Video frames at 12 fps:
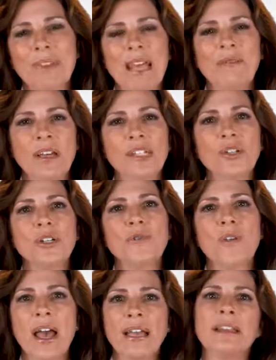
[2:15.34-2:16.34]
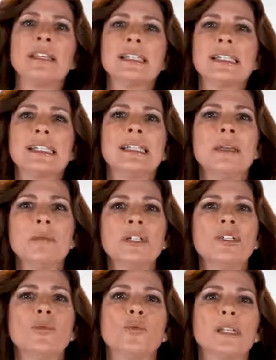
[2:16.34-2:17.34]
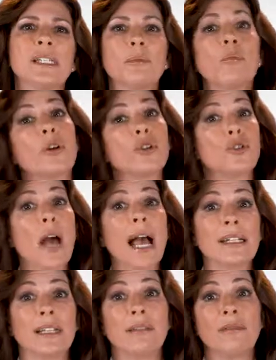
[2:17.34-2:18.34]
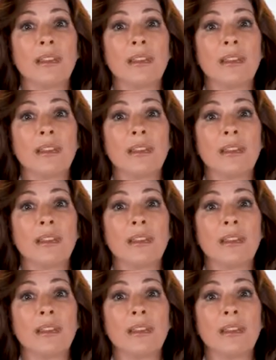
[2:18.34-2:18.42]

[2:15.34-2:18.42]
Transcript: Investors find this limited risk more attractive